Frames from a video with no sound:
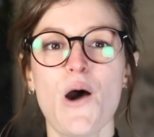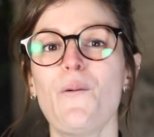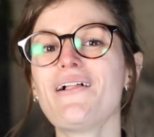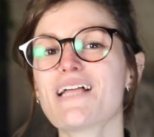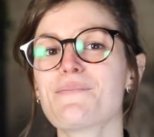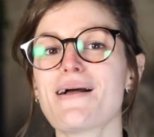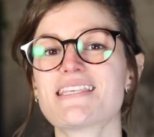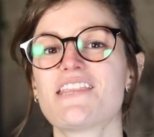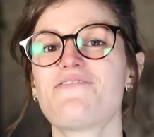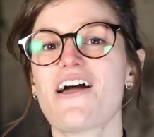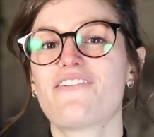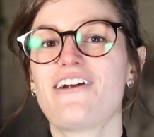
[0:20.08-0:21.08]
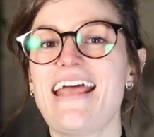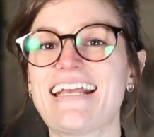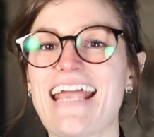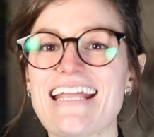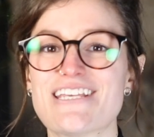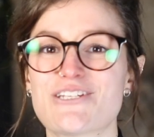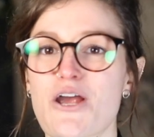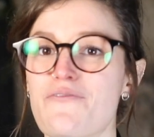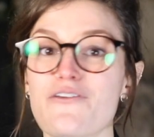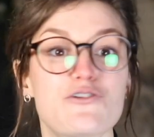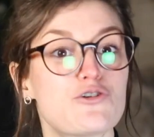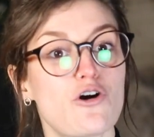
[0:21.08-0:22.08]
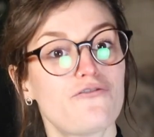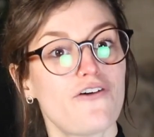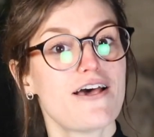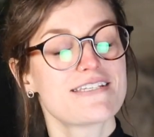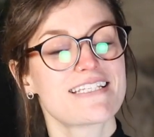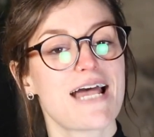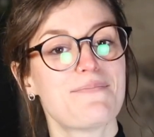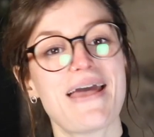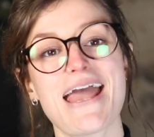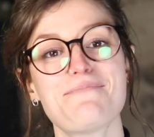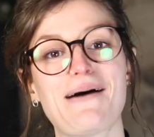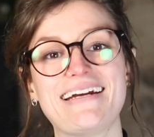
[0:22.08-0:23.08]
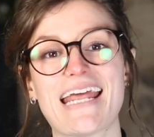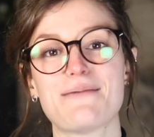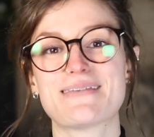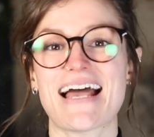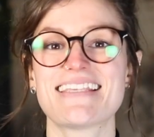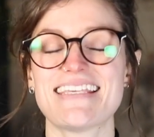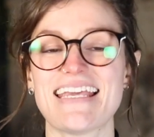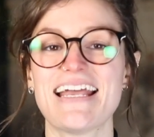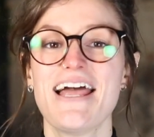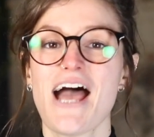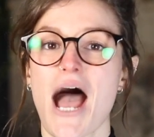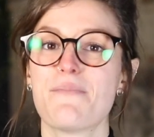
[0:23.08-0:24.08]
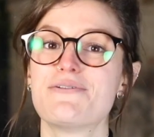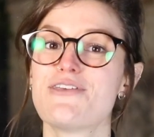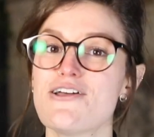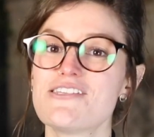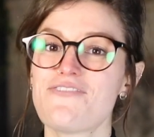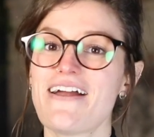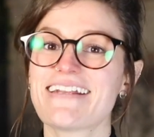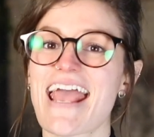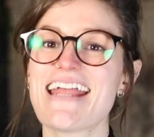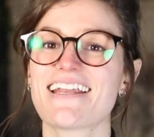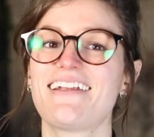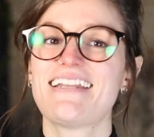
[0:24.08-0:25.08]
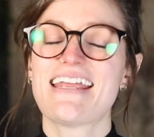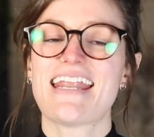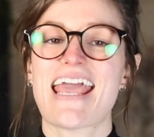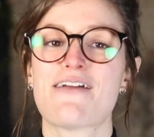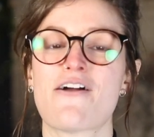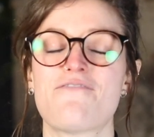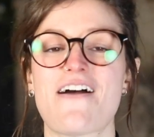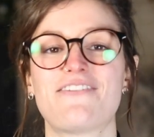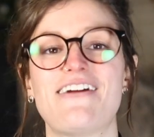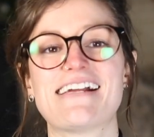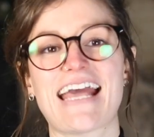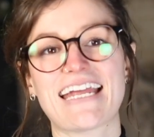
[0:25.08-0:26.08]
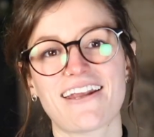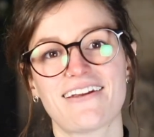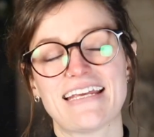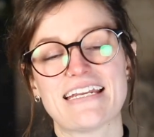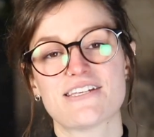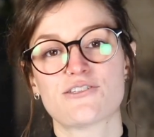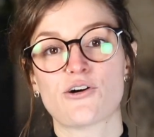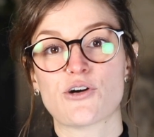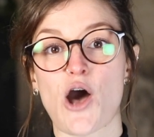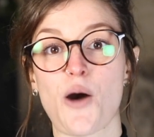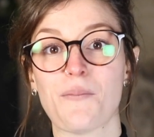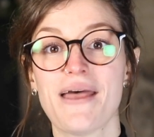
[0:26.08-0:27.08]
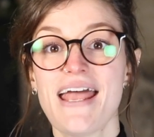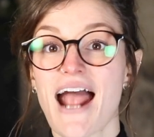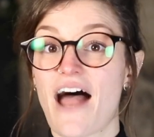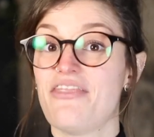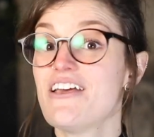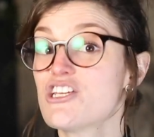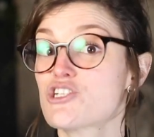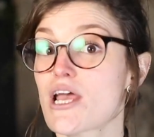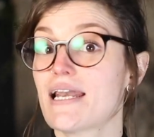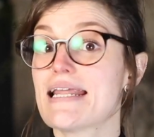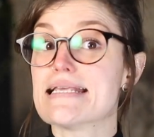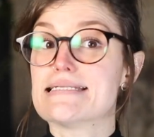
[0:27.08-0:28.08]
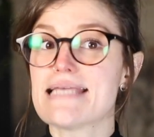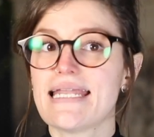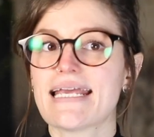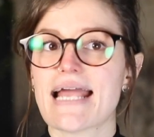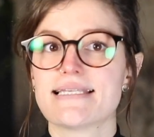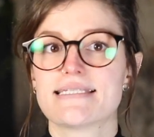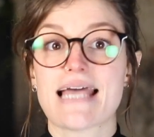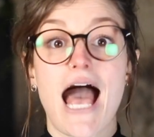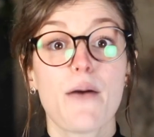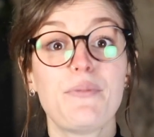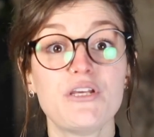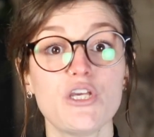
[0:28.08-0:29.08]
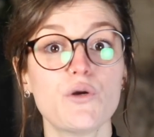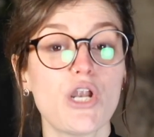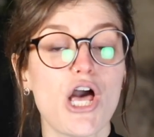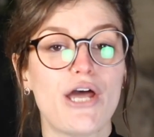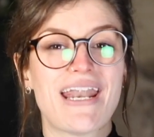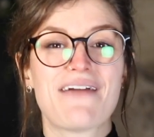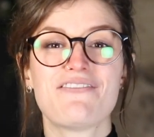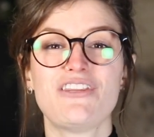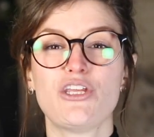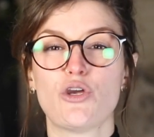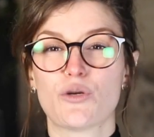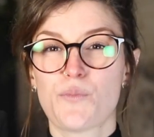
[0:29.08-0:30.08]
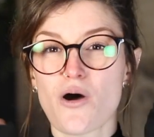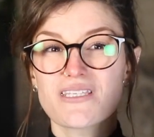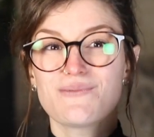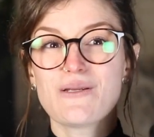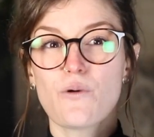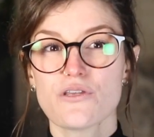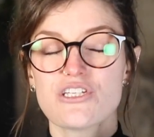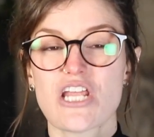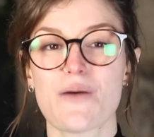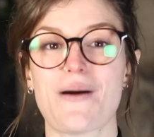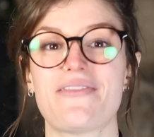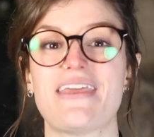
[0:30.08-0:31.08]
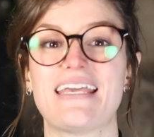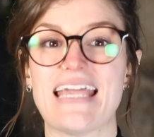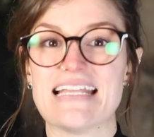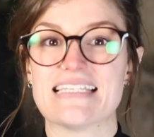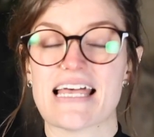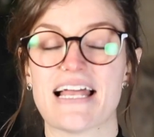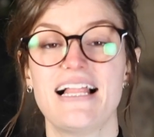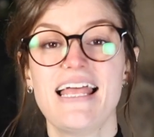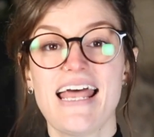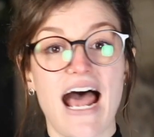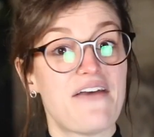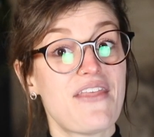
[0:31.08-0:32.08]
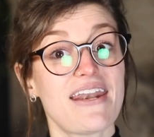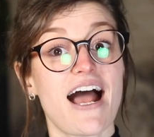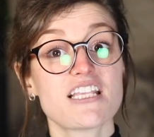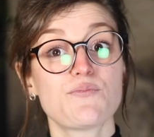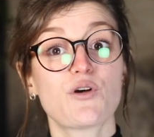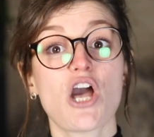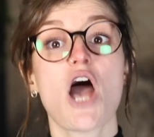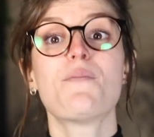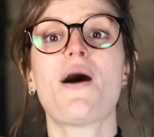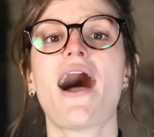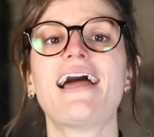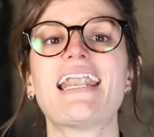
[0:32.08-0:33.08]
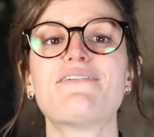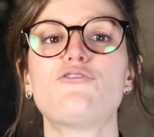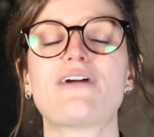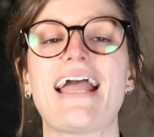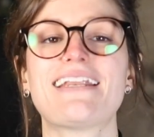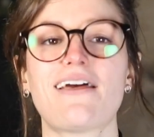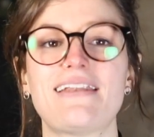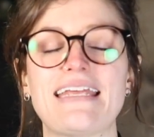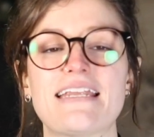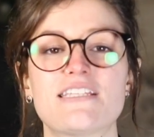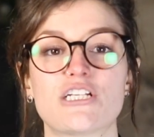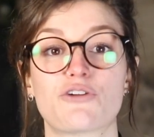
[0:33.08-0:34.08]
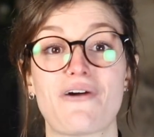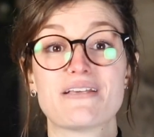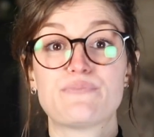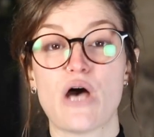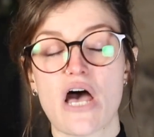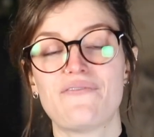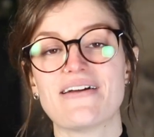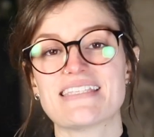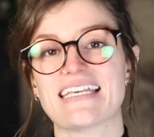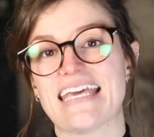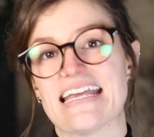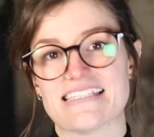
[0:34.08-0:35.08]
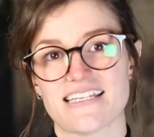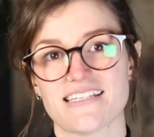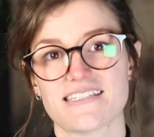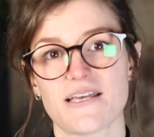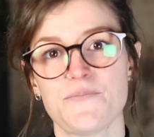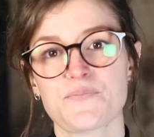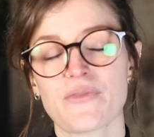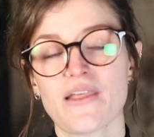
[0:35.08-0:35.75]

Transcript: Welcome back to the Fenrir Akita Show. If this is your first time here, my name's Hattie. I'm a certified canine leader here at Fenrir K nine Leaders dot com, and this channel is dedicated to helping you learn everything you could possibly want to know about the Akita, and then how to become high-level canine leaders that can raise perfect Akitas.